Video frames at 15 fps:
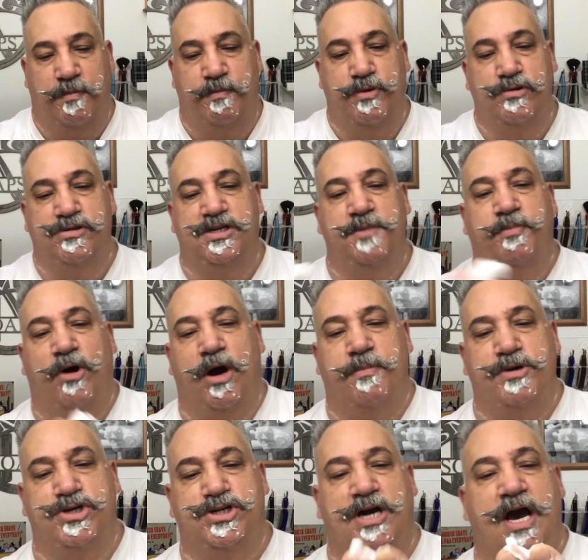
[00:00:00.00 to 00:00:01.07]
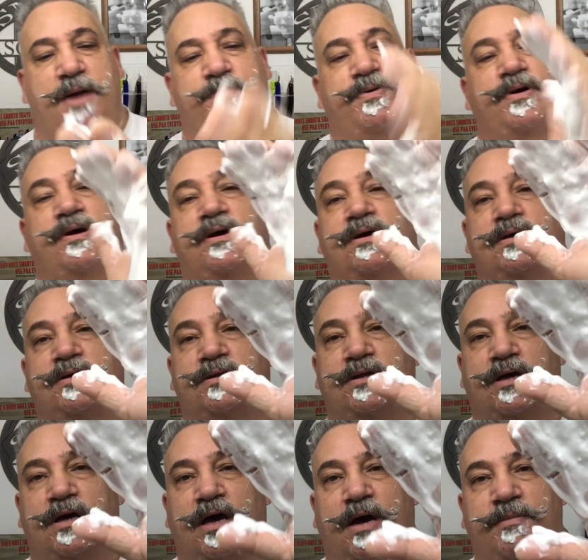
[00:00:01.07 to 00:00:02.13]
Boozy Barbershop.
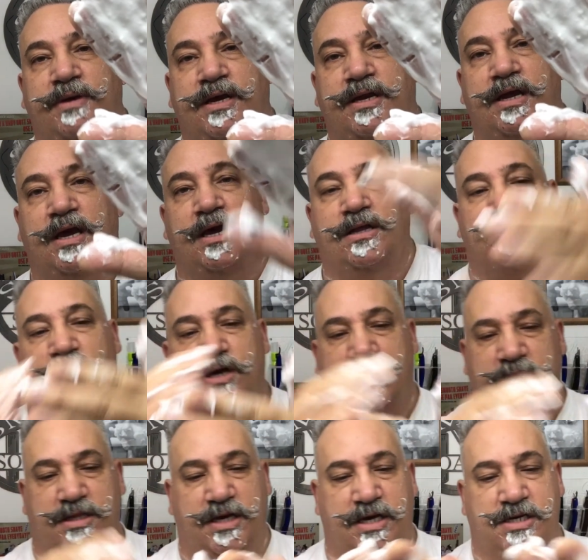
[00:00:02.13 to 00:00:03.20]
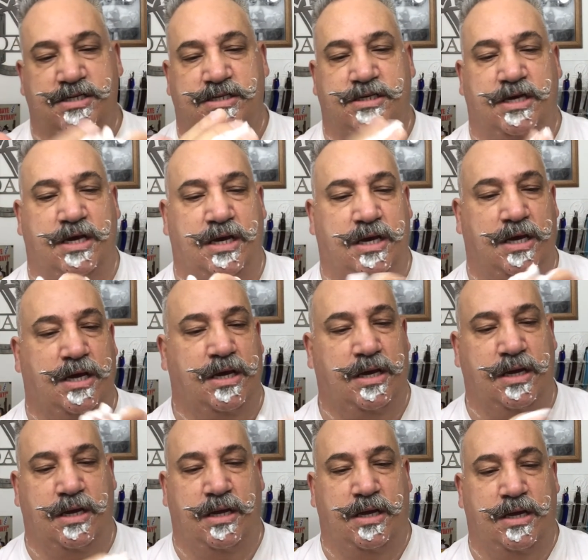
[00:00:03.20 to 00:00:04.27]
I mean, look at this.
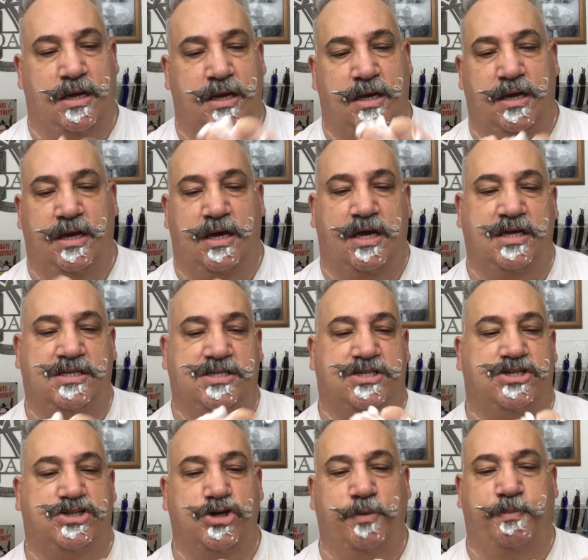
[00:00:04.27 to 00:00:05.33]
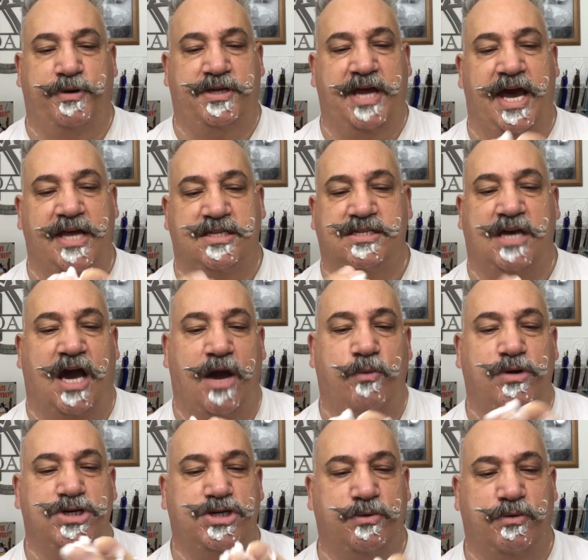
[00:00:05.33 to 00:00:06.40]
It's super dense. I
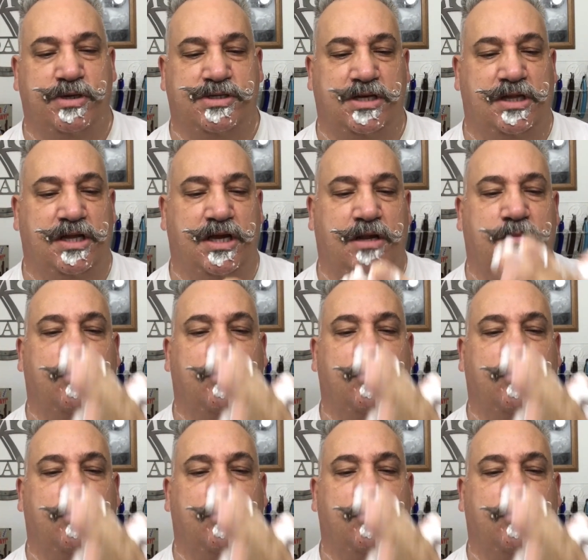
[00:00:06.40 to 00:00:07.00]
wish it was a little